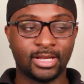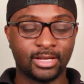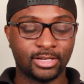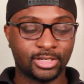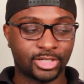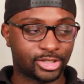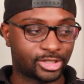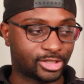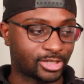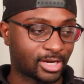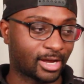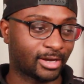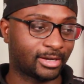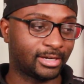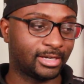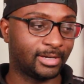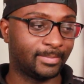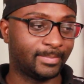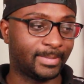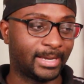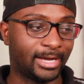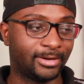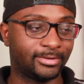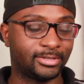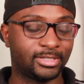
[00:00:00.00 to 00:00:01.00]
just talking
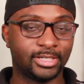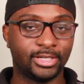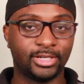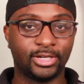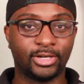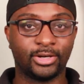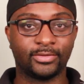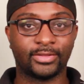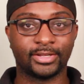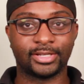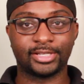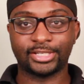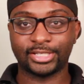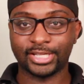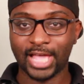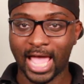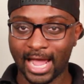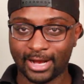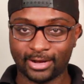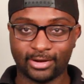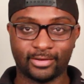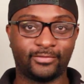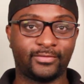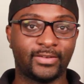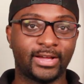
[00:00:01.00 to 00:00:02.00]
about, you know, the
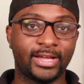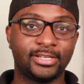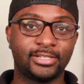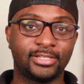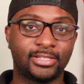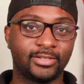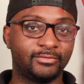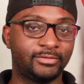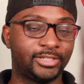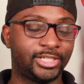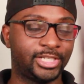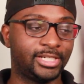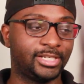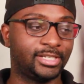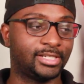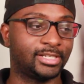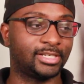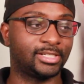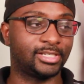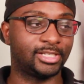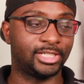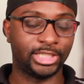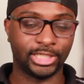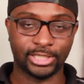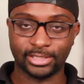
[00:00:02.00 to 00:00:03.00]
sacrifice of
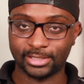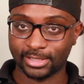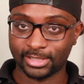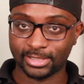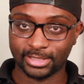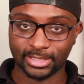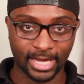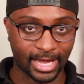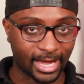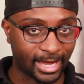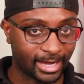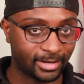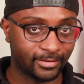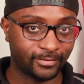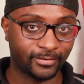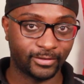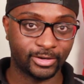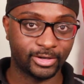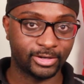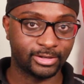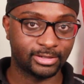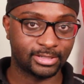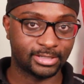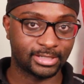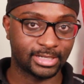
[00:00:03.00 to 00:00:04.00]
Jesus dying for
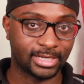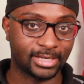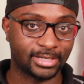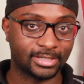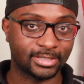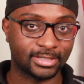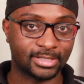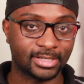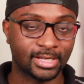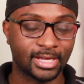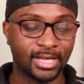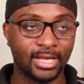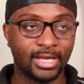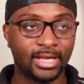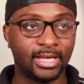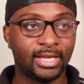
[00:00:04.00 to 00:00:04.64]
your sins,